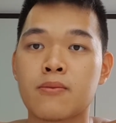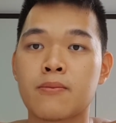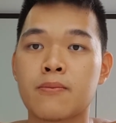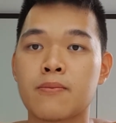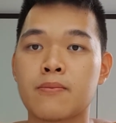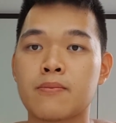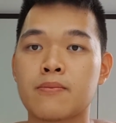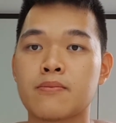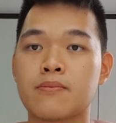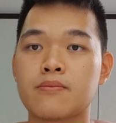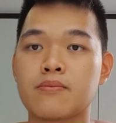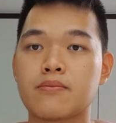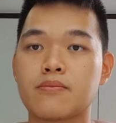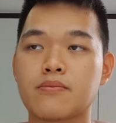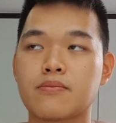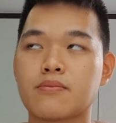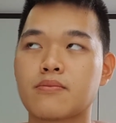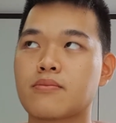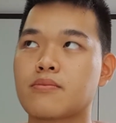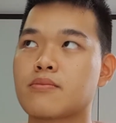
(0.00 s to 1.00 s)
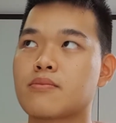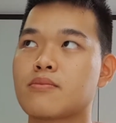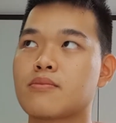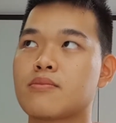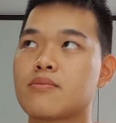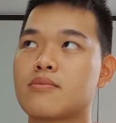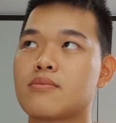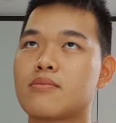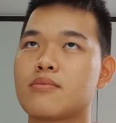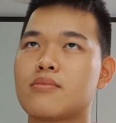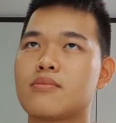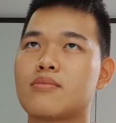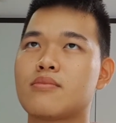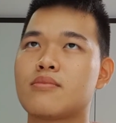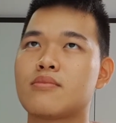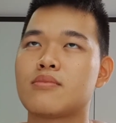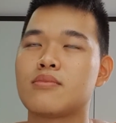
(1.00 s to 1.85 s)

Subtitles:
No one is speaking in this clip.